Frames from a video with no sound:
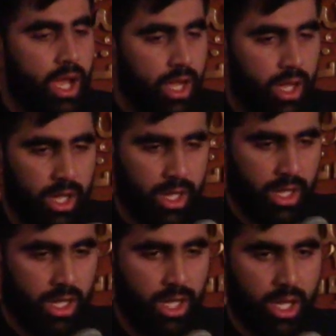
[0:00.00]

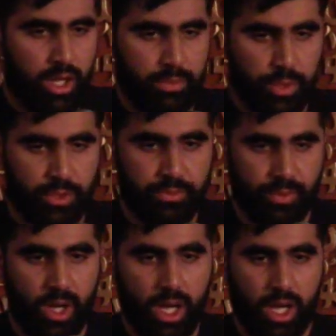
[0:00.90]
Abu
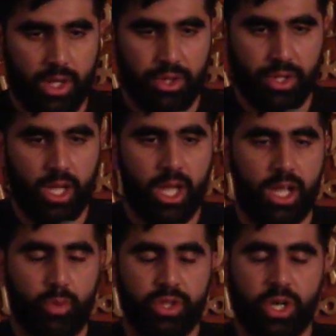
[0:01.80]

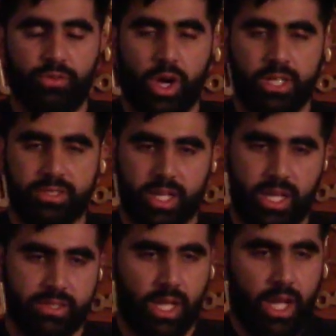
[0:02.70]
Fadil, with your
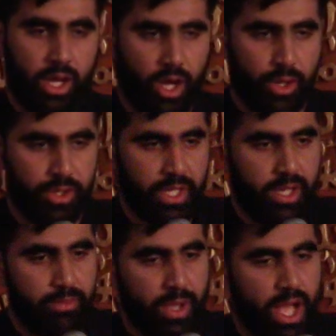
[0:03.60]
voices, oh
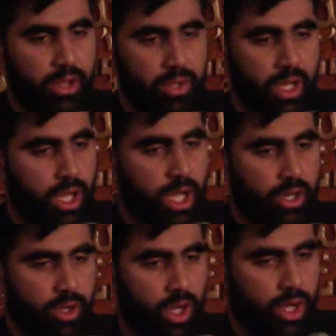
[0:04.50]
the
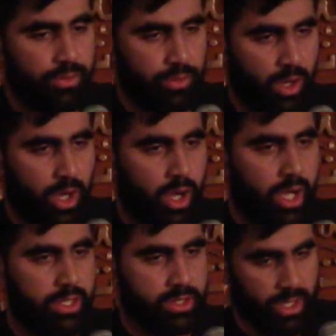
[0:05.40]
bearer of water.